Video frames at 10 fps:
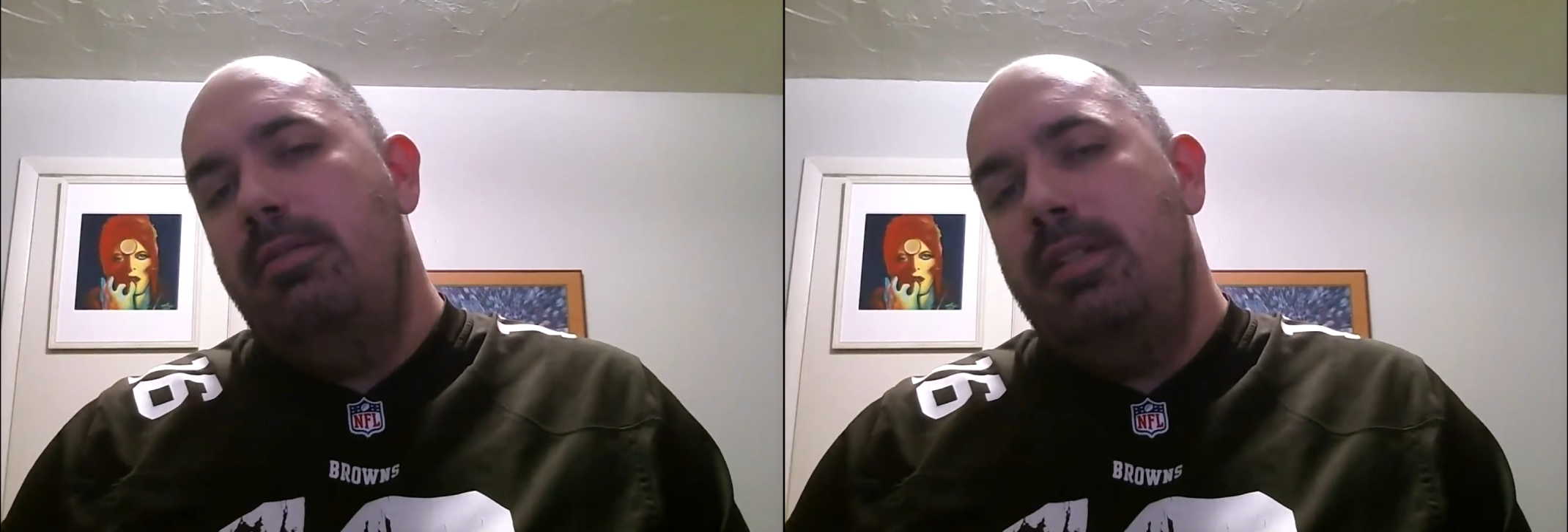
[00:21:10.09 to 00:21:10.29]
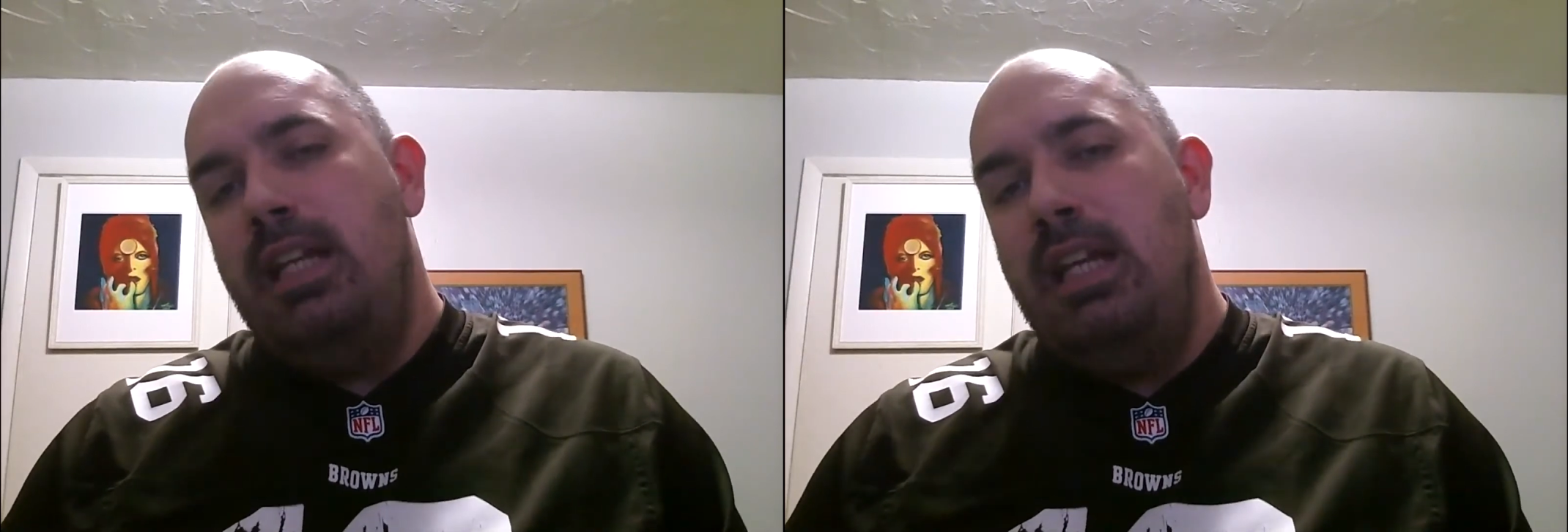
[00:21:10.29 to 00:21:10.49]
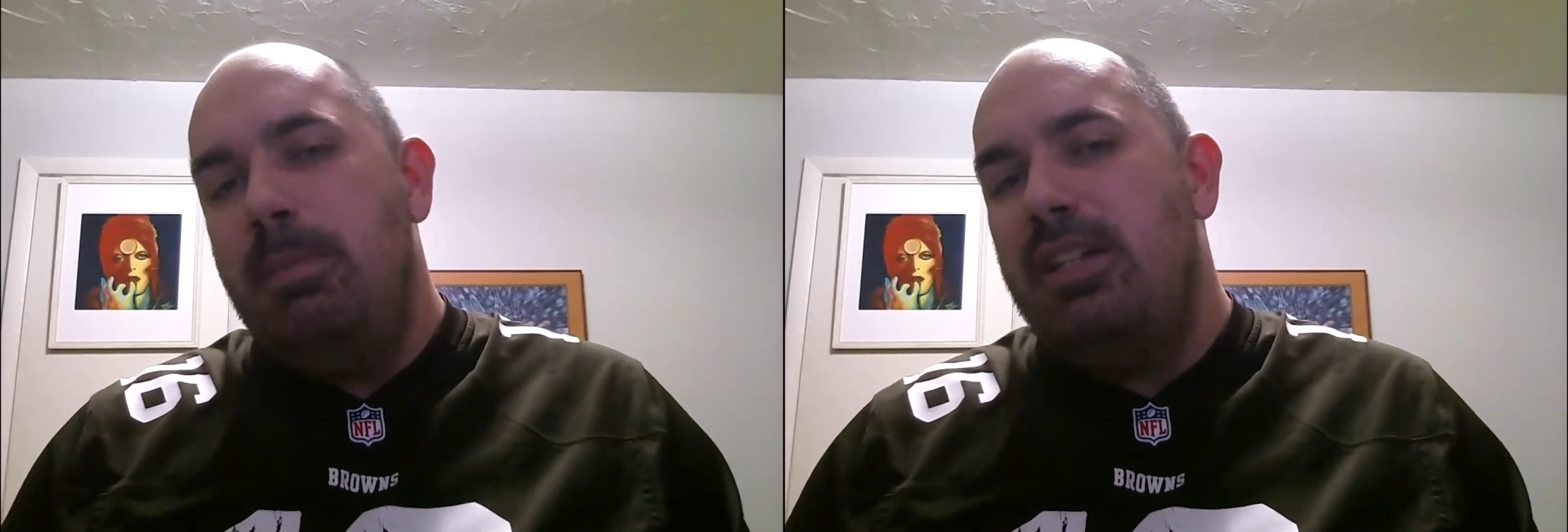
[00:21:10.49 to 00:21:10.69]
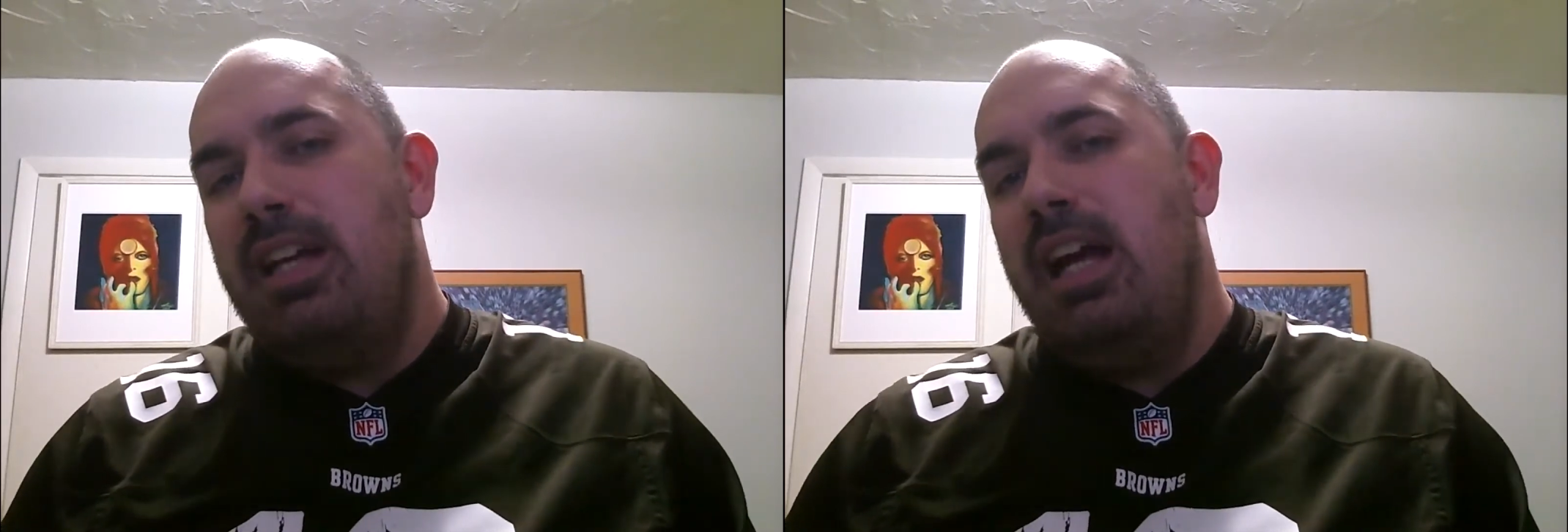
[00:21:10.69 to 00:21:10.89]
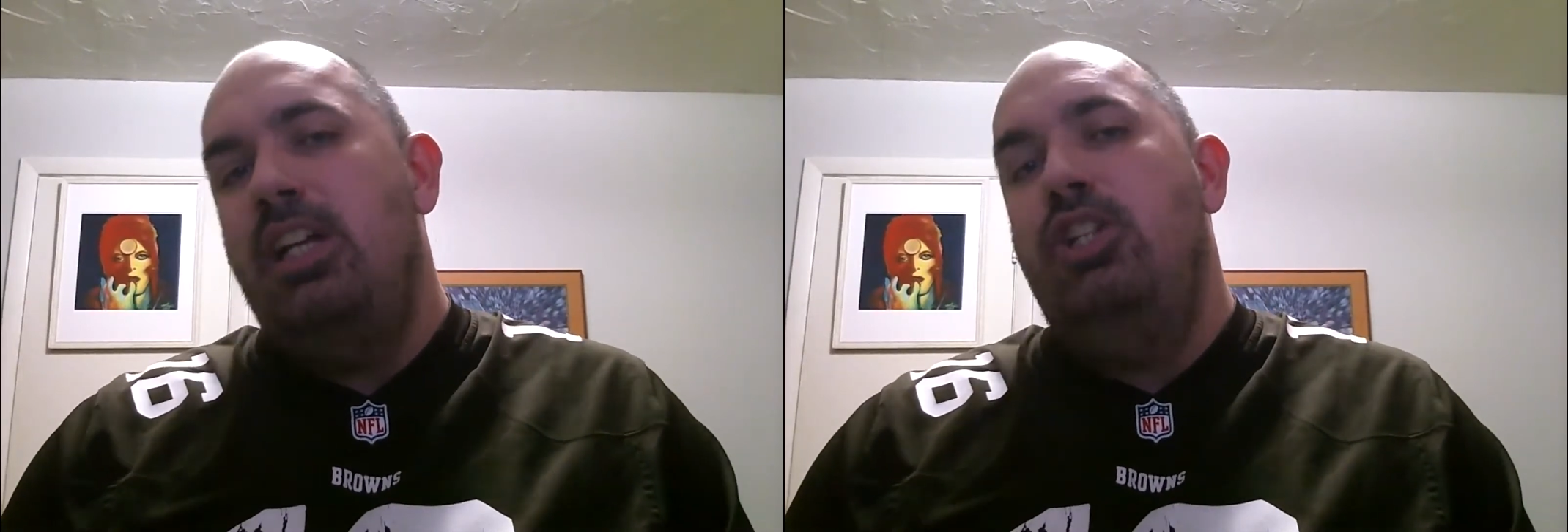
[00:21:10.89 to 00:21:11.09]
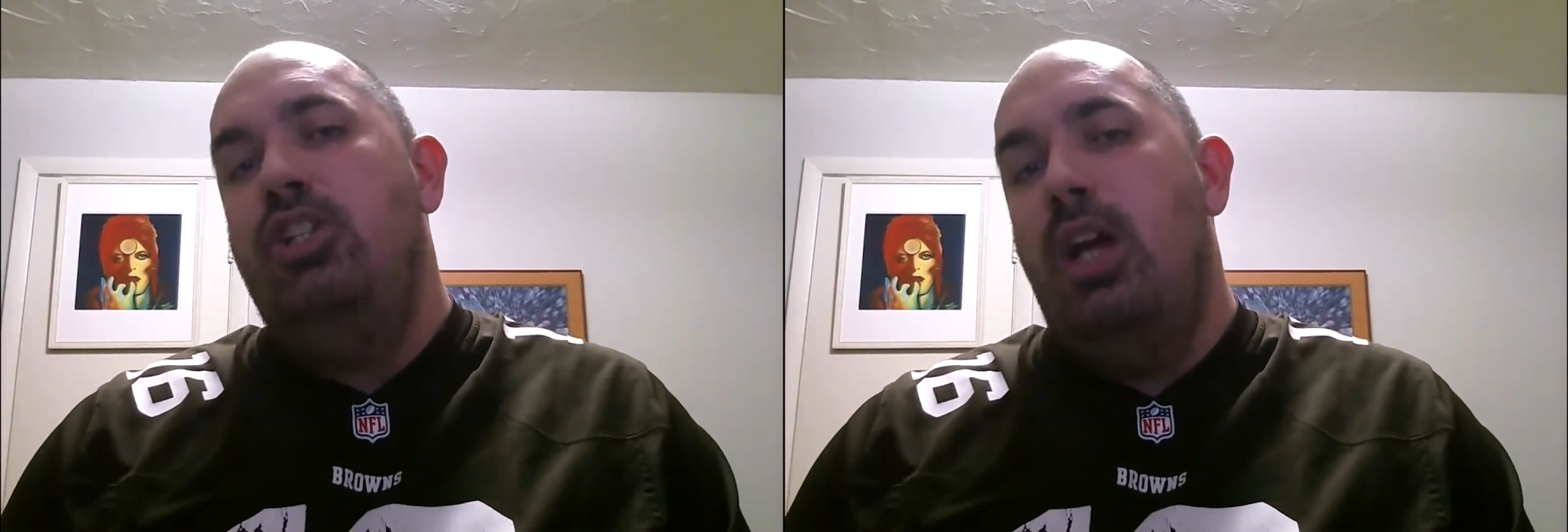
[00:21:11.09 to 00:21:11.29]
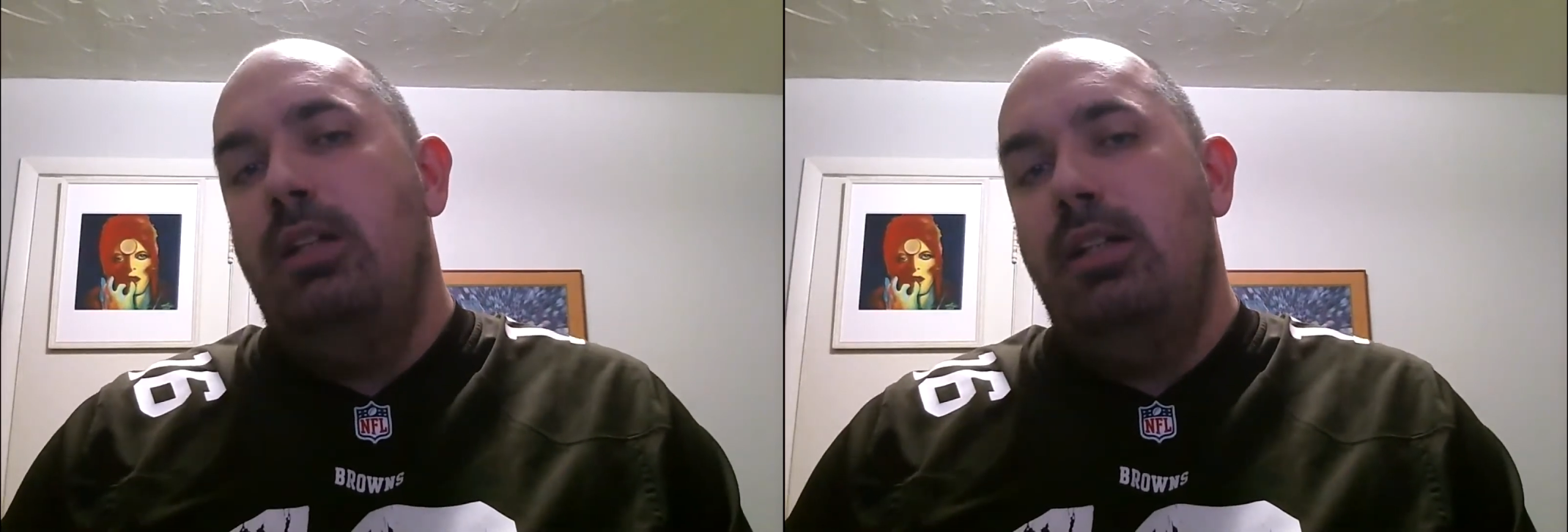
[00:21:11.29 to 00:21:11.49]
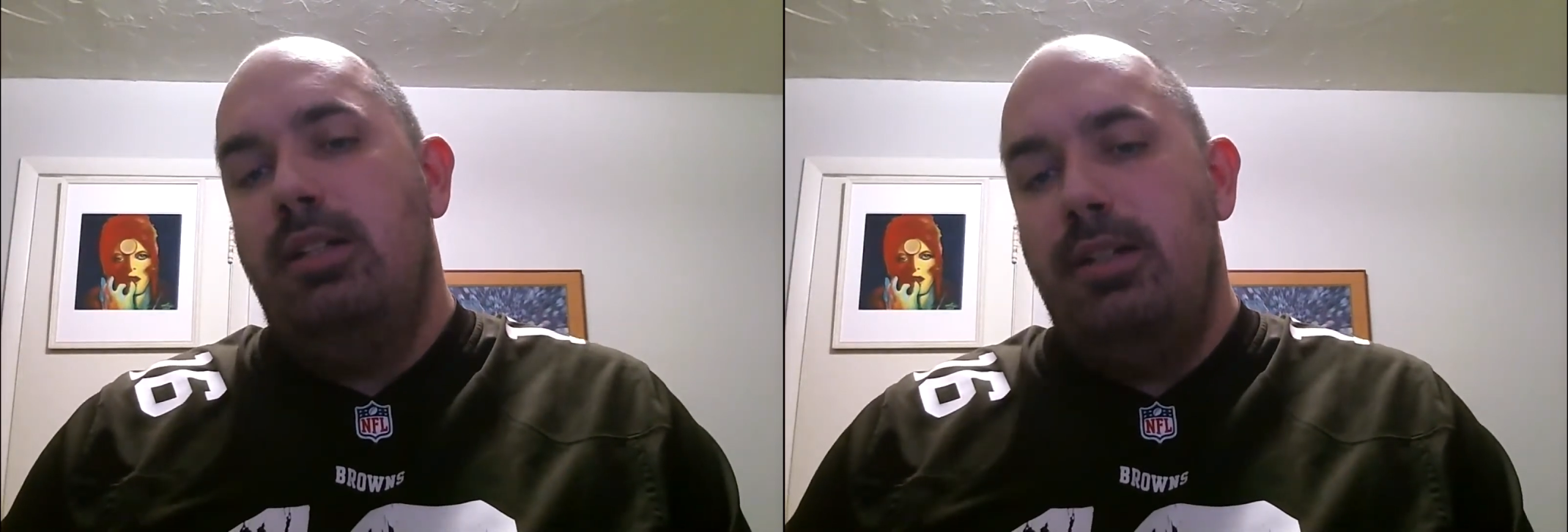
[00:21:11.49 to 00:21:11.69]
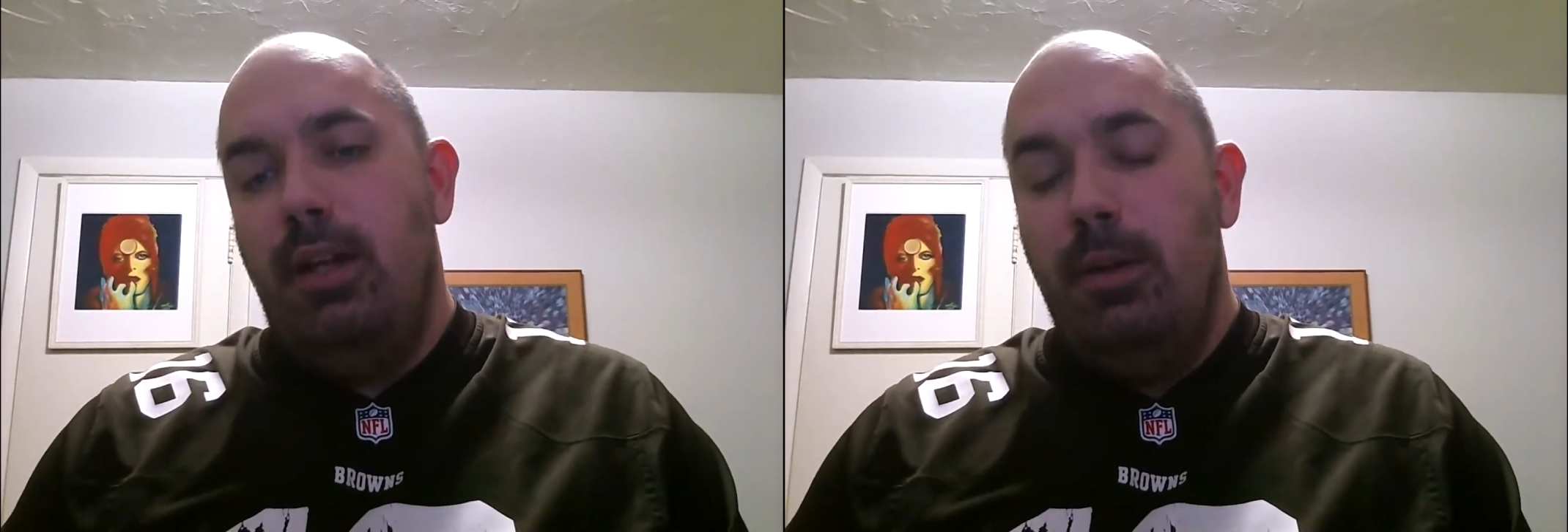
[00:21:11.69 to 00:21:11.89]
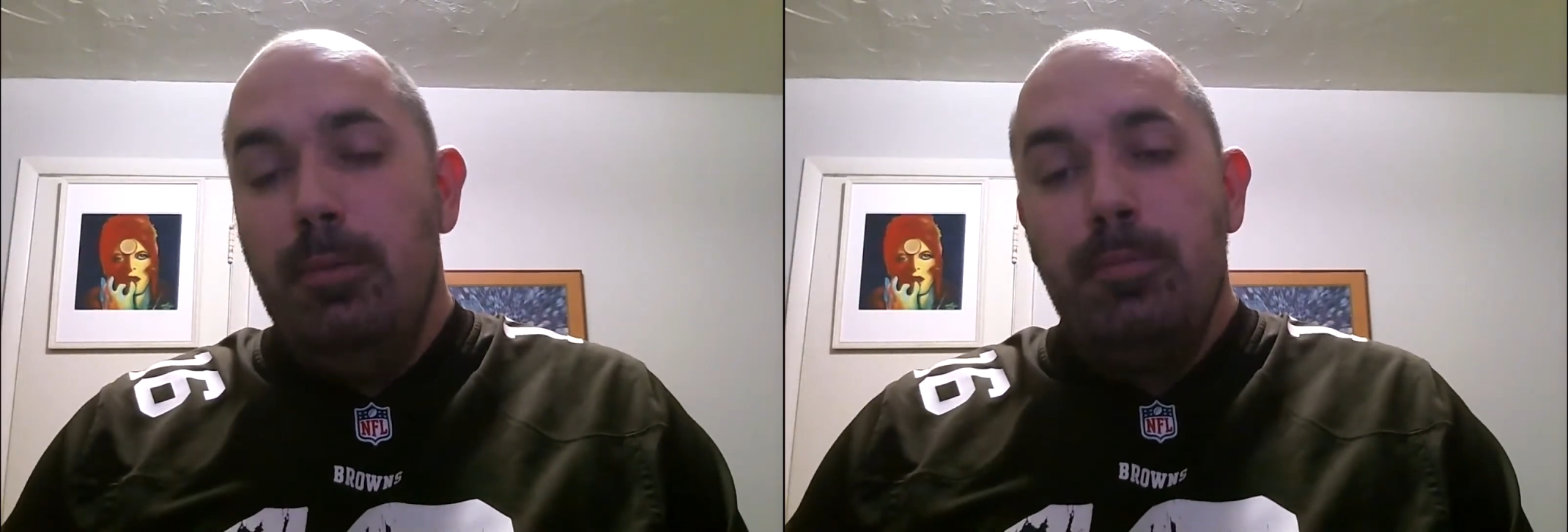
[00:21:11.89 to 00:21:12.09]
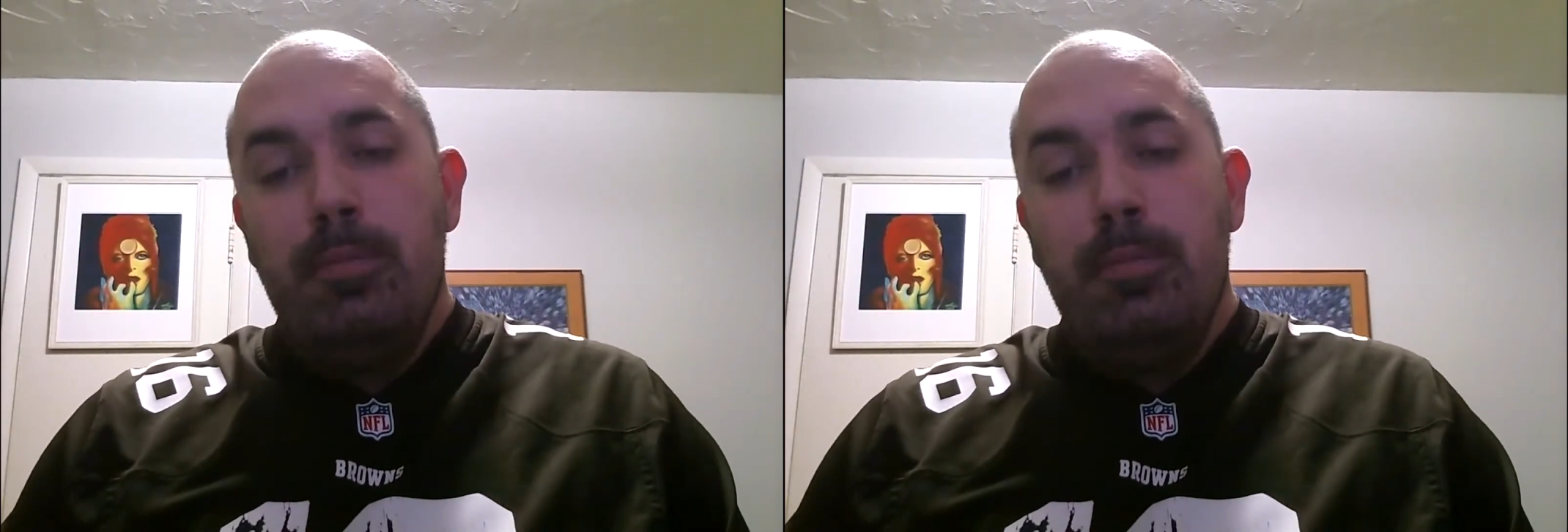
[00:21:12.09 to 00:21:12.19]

team is kind of gelling still.